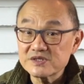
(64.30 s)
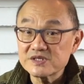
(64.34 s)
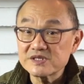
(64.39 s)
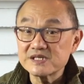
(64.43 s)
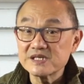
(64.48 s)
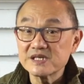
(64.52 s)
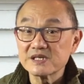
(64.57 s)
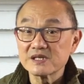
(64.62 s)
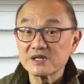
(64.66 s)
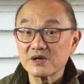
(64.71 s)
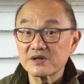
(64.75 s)

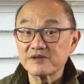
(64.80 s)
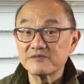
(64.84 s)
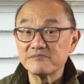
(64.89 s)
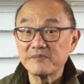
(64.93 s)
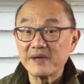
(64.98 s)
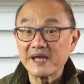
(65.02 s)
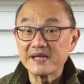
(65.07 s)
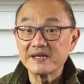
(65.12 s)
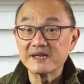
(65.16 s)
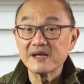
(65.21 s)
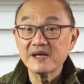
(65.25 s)
see a lot of
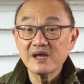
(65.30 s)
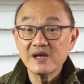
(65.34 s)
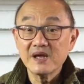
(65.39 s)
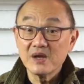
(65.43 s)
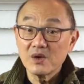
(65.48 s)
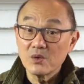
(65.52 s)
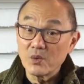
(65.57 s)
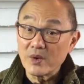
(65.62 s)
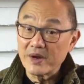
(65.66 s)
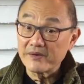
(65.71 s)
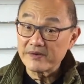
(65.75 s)
men
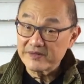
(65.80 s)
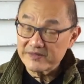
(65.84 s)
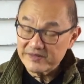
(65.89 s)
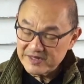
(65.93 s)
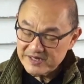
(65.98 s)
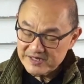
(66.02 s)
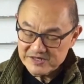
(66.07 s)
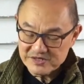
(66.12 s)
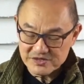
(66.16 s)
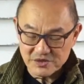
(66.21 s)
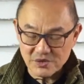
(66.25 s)
wearing
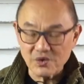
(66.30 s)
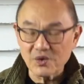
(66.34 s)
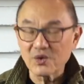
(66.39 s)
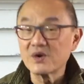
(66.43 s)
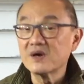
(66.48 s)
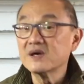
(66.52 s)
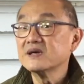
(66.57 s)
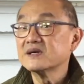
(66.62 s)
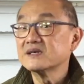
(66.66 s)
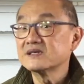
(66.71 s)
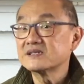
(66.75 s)
this
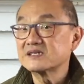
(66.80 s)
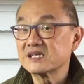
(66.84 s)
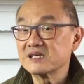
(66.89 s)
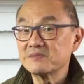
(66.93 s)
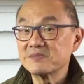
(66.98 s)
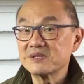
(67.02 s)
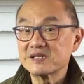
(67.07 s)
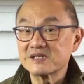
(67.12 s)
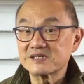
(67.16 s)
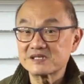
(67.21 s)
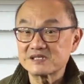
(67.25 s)
or
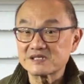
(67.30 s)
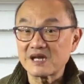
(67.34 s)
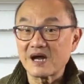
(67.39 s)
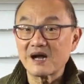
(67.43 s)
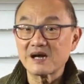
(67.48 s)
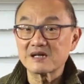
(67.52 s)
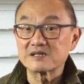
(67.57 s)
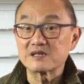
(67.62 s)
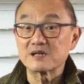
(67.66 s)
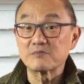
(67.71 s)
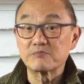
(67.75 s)
similar
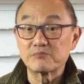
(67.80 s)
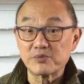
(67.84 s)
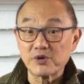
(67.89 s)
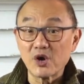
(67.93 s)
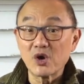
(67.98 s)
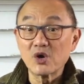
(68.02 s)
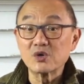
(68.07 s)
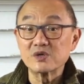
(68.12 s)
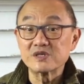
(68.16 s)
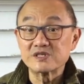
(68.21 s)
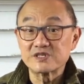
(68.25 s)
style
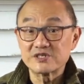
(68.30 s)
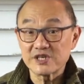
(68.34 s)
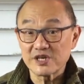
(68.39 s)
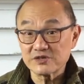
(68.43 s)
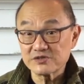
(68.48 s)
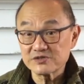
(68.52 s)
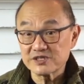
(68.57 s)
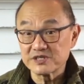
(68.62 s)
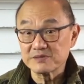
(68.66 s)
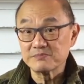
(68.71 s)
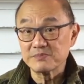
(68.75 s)
brogue
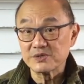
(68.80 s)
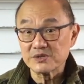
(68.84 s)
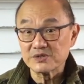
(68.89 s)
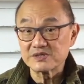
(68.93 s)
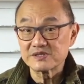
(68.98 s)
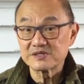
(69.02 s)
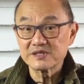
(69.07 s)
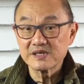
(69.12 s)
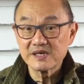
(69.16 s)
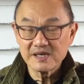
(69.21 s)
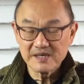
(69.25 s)
Chelsea
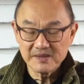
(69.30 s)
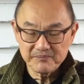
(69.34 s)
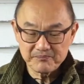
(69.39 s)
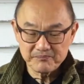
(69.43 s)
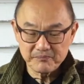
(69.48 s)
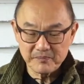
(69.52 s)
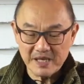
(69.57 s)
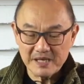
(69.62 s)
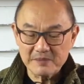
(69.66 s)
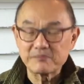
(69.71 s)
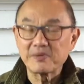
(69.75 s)
boots
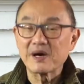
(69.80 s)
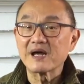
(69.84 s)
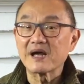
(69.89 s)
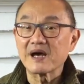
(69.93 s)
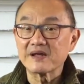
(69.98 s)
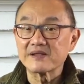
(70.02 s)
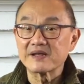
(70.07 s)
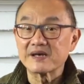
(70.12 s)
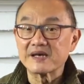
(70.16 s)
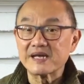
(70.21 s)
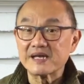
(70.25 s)
made by
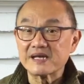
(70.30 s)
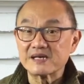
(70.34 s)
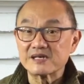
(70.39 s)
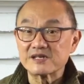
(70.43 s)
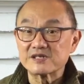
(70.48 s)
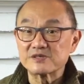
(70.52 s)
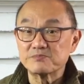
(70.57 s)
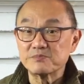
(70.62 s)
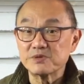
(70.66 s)
other English